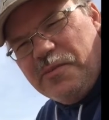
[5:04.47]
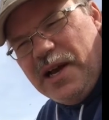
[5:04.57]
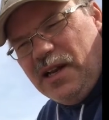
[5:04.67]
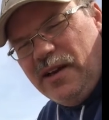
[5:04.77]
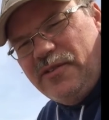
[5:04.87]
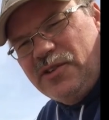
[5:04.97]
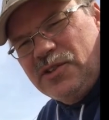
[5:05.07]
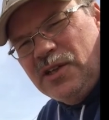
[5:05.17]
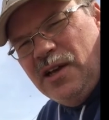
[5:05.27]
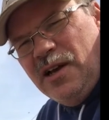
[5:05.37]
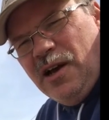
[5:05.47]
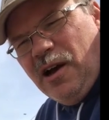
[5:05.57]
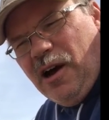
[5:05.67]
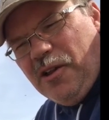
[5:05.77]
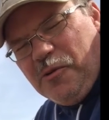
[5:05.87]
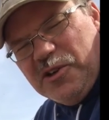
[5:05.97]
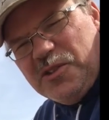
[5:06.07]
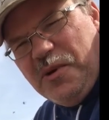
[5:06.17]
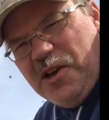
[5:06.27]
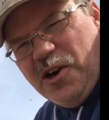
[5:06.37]
mite levels. Uh, the rest
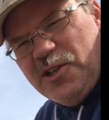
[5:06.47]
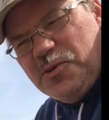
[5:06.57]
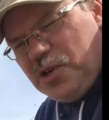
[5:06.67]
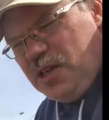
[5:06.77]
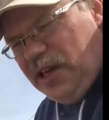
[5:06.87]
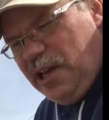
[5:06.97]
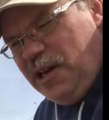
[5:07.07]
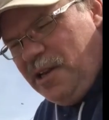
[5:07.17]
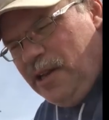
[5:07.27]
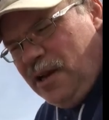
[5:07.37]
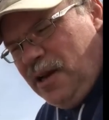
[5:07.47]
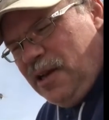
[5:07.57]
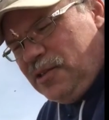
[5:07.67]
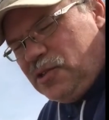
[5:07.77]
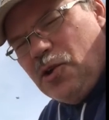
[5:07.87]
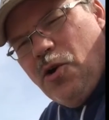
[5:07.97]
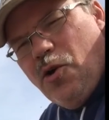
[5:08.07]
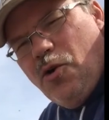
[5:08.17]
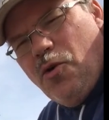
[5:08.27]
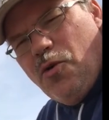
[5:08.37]
of my yards were clean.
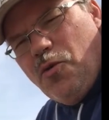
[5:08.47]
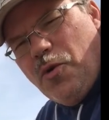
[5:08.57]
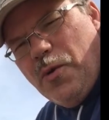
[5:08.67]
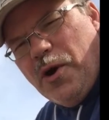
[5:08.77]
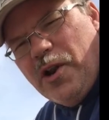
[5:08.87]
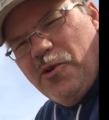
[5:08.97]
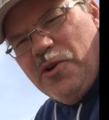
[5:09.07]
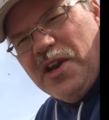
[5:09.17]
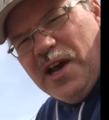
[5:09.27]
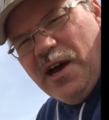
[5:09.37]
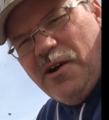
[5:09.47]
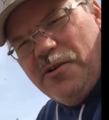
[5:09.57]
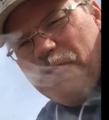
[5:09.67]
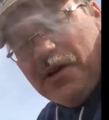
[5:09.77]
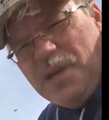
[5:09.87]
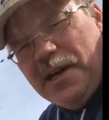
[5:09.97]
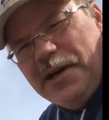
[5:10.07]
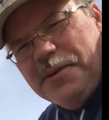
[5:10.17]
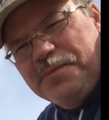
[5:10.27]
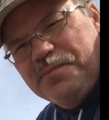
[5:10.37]
So we want to know now,
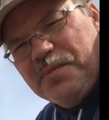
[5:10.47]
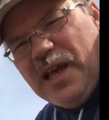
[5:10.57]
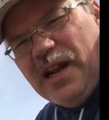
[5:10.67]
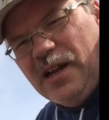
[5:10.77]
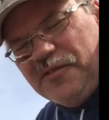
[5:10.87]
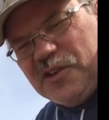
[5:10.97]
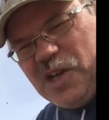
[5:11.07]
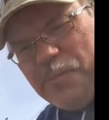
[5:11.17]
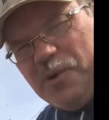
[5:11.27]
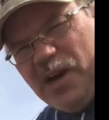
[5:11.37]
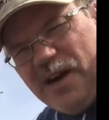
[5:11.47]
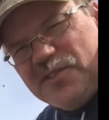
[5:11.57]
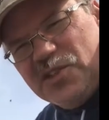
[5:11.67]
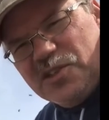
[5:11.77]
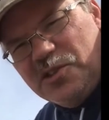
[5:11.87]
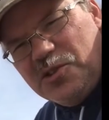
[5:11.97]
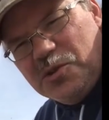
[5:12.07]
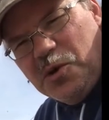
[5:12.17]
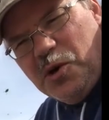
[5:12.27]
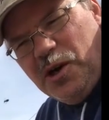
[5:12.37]
um, and I left a couple hives as a
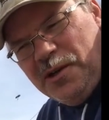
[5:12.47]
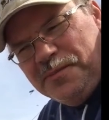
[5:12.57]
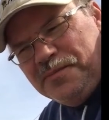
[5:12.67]
control.